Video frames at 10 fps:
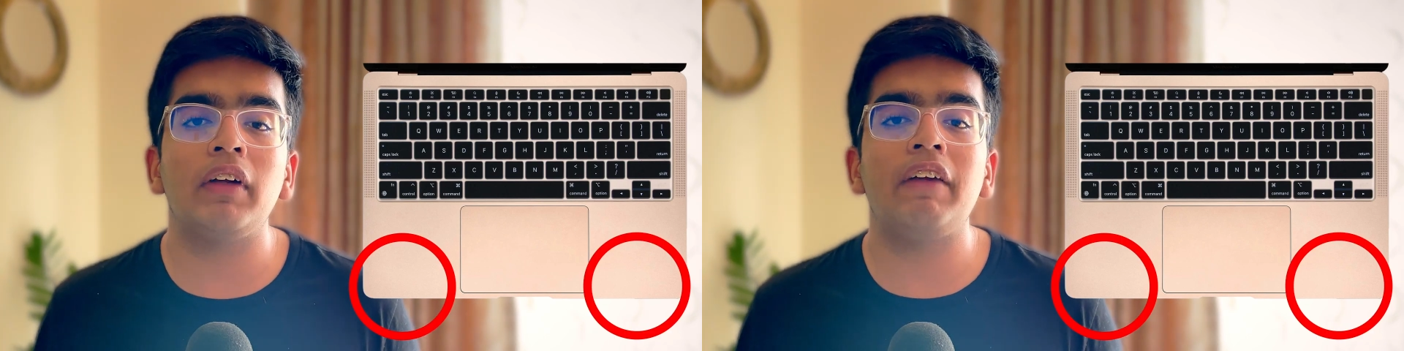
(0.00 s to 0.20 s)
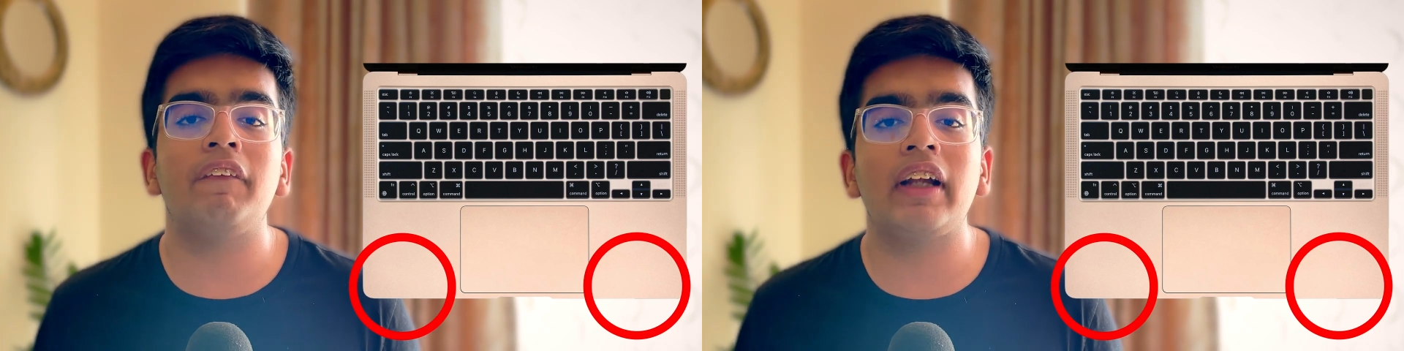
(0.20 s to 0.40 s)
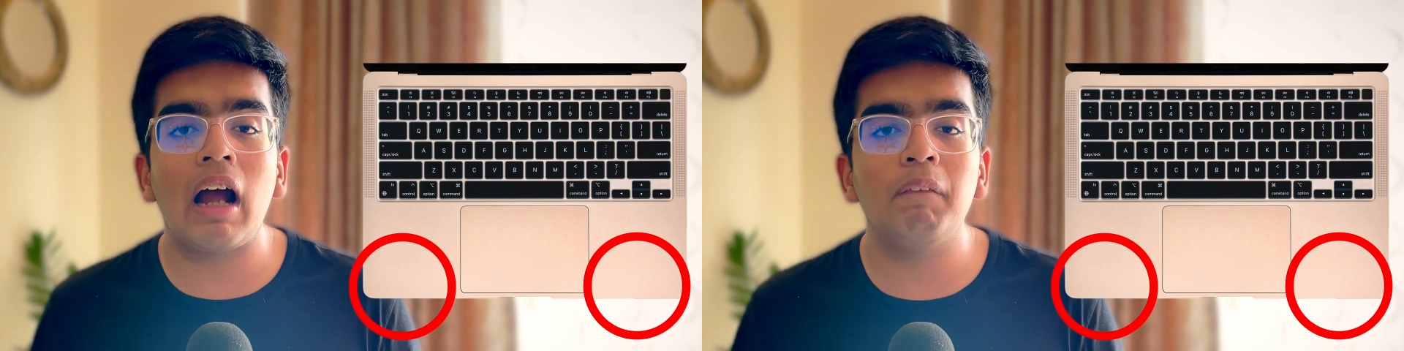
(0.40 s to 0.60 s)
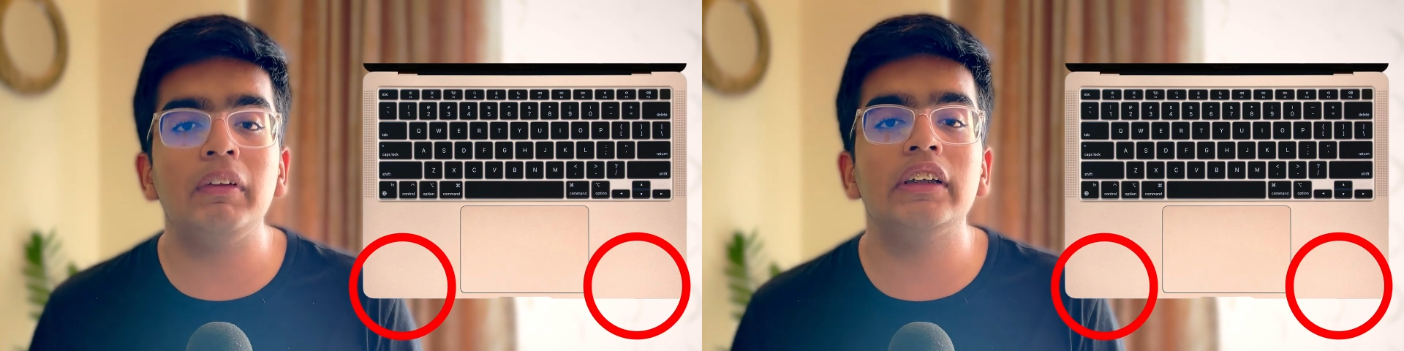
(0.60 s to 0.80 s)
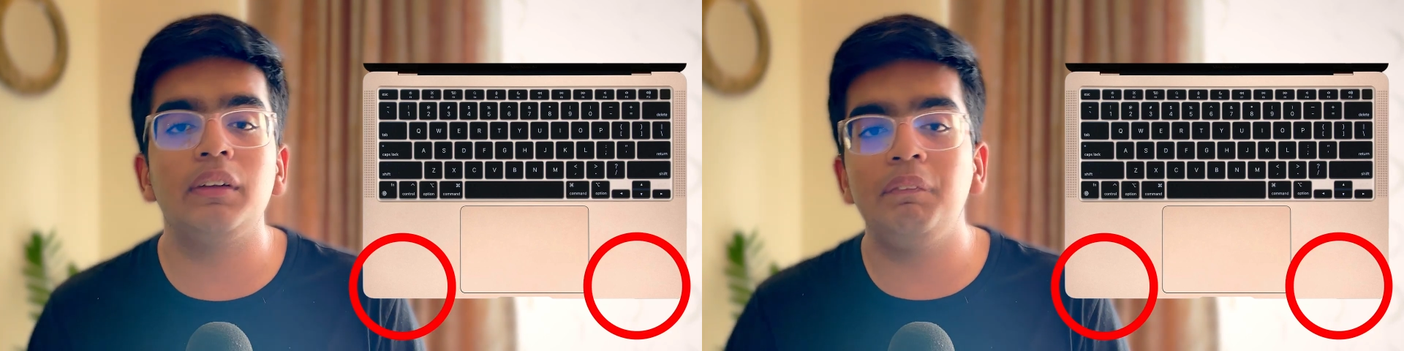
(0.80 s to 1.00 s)
and if it
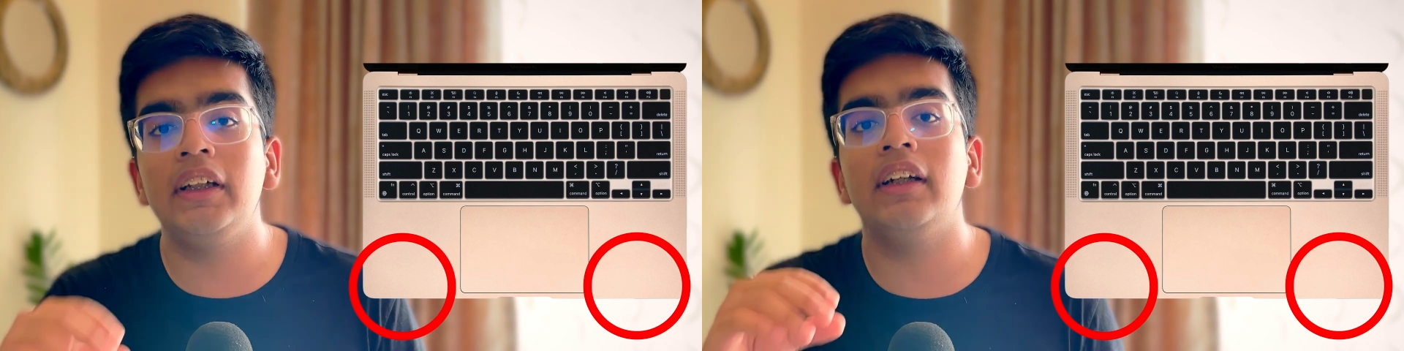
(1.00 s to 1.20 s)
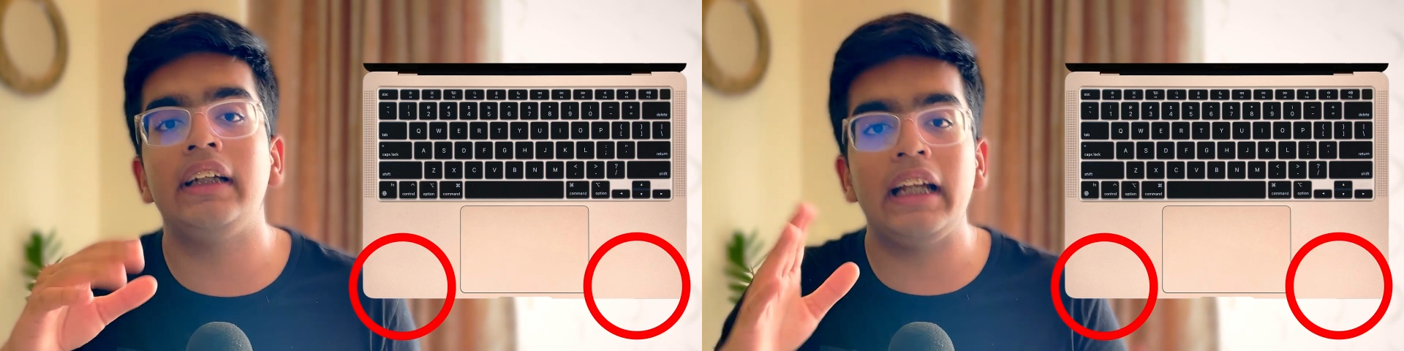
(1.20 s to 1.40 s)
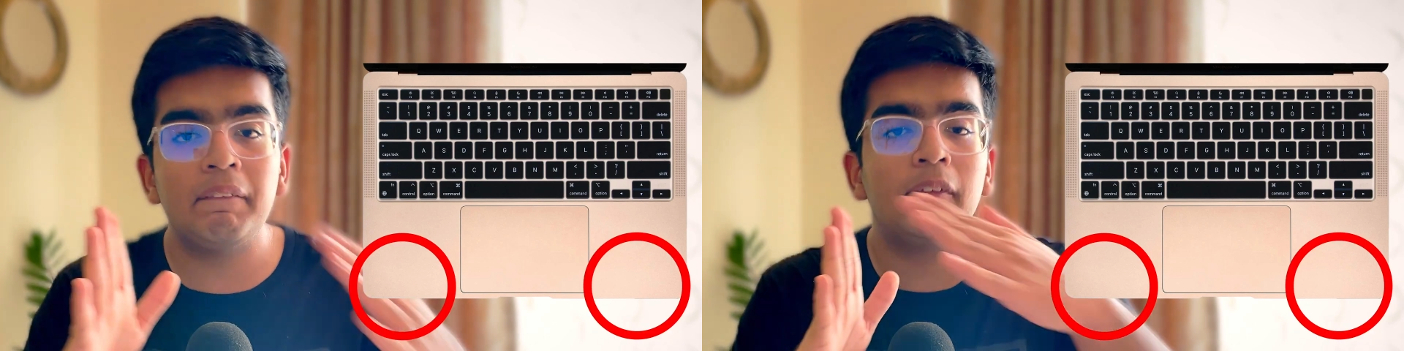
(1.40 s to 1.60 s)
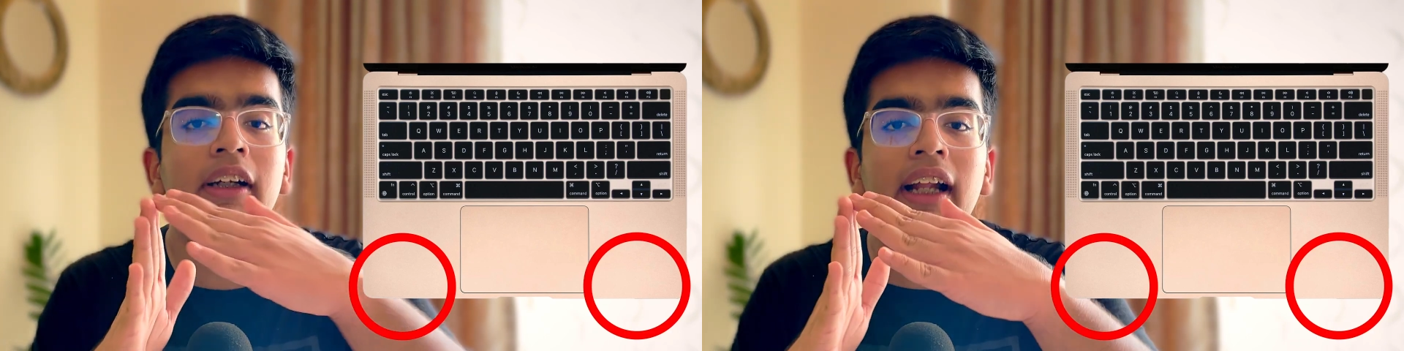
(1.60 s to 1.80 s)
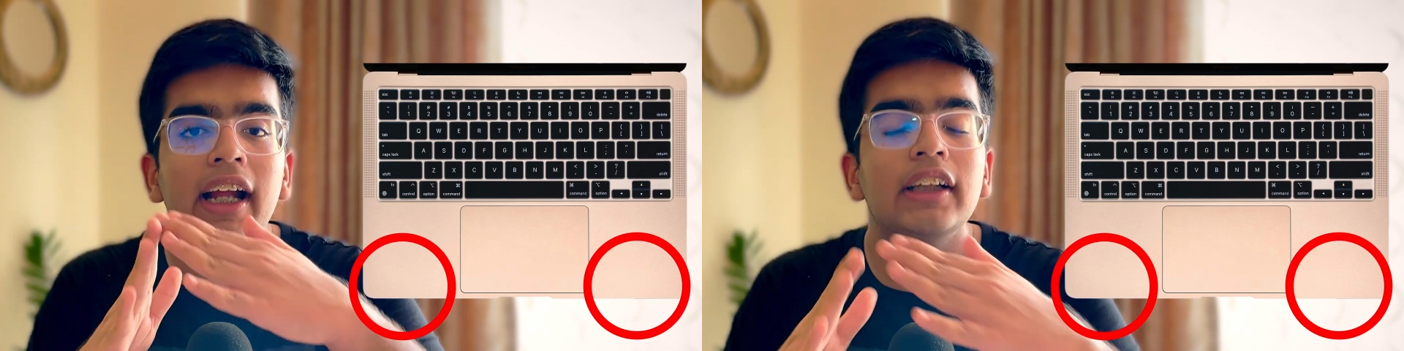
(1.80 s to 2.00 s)
happens to be a
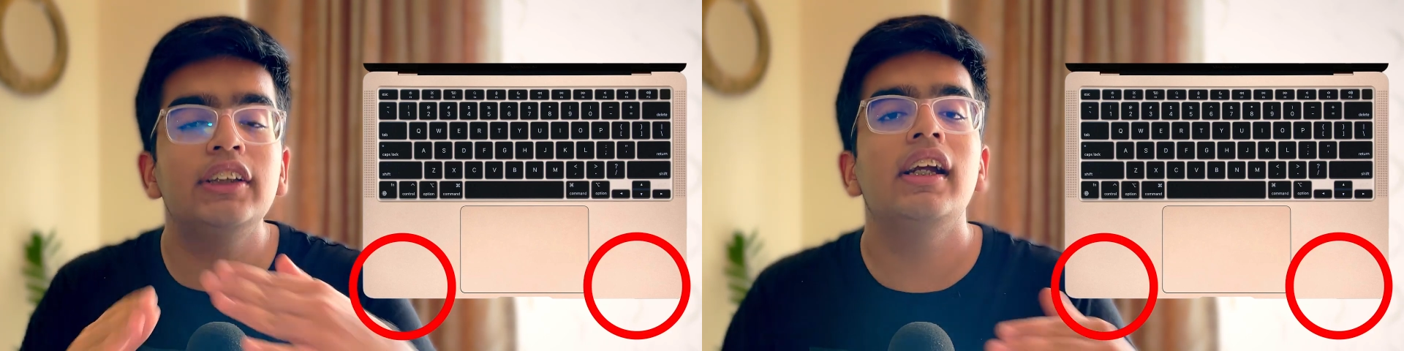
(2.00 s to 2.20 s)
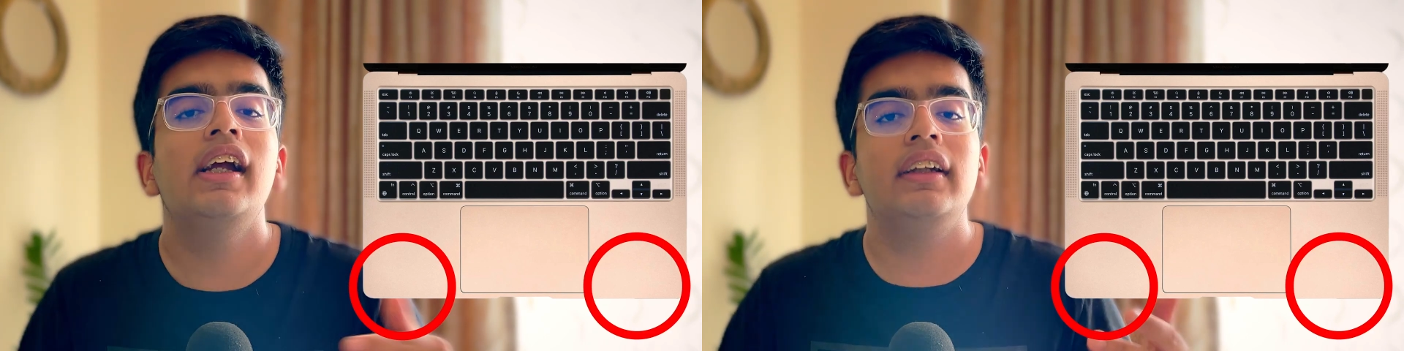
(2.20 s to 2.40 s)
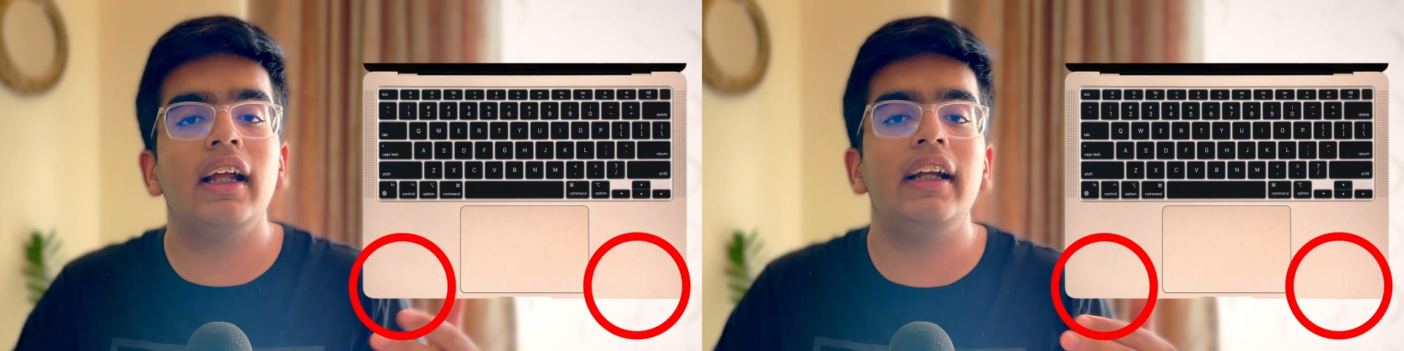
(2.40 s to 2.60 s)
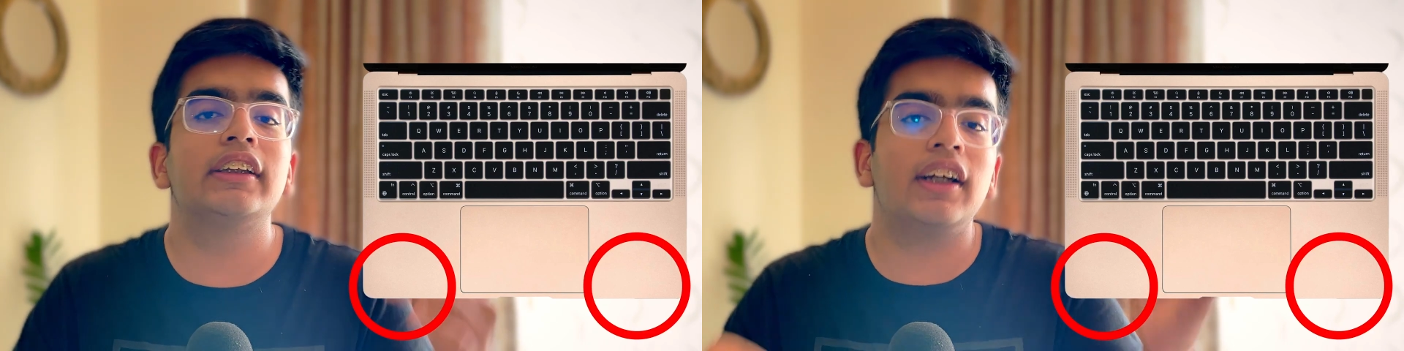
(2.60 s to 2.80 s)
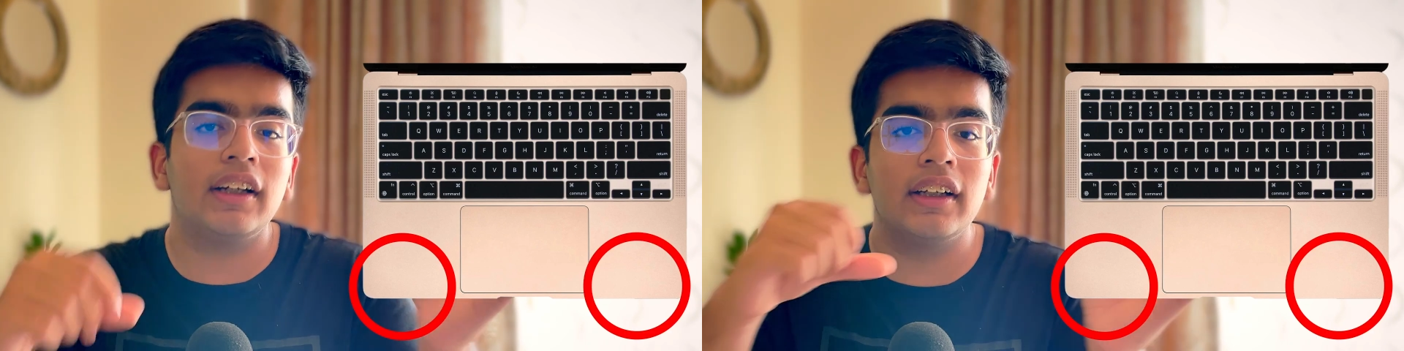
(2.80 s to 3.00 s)
tapered edge, then
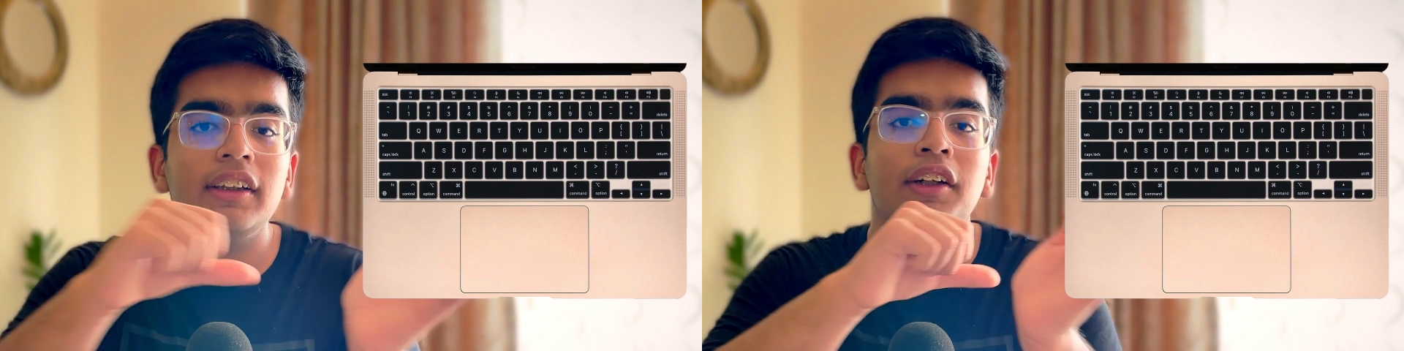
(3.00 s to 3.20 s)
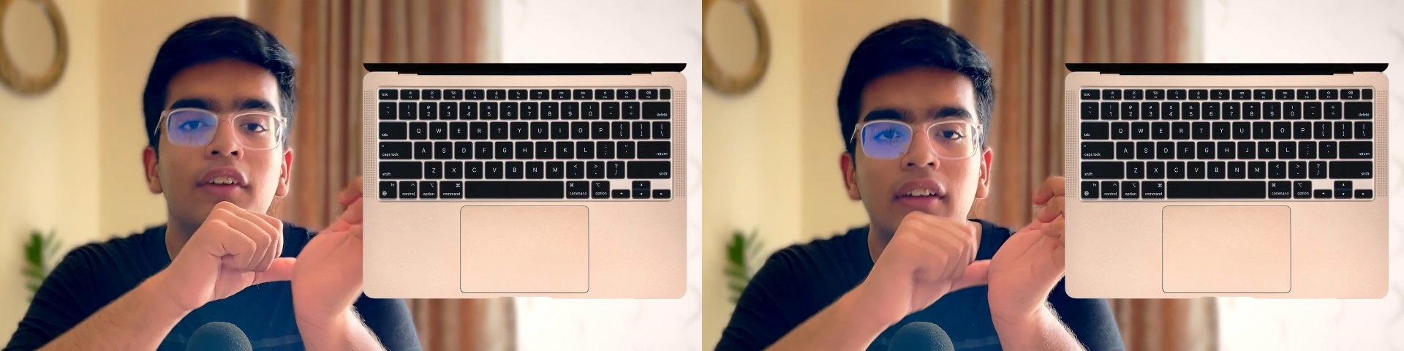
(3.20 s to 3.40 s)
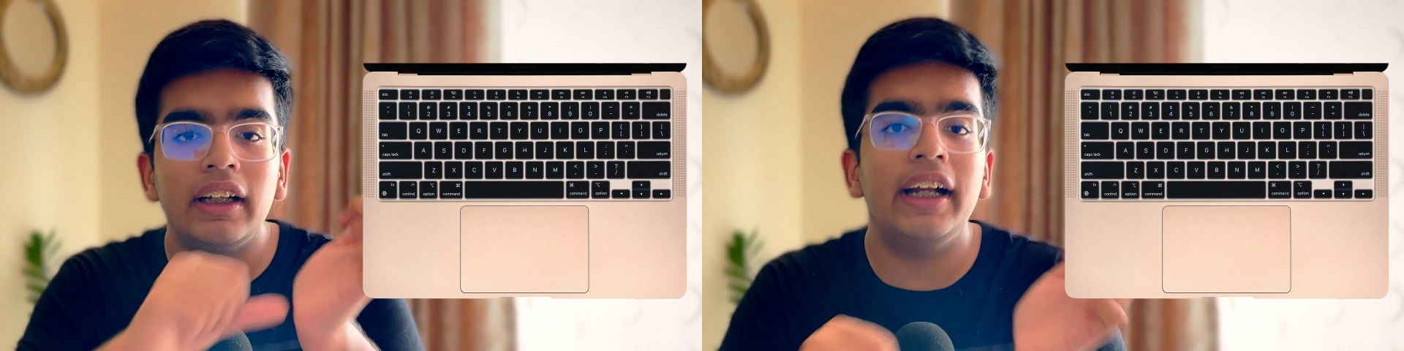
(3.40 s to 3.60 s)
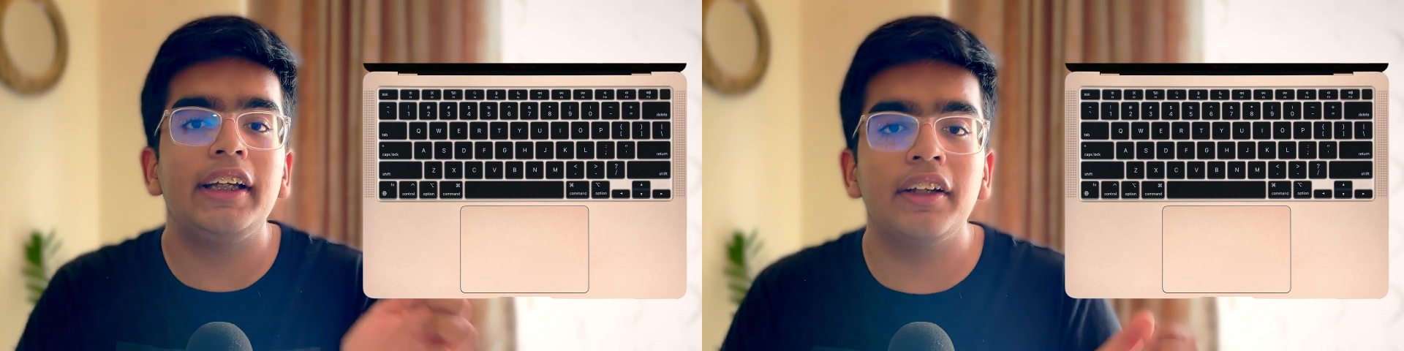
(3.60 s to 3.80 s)
it's gonna, hit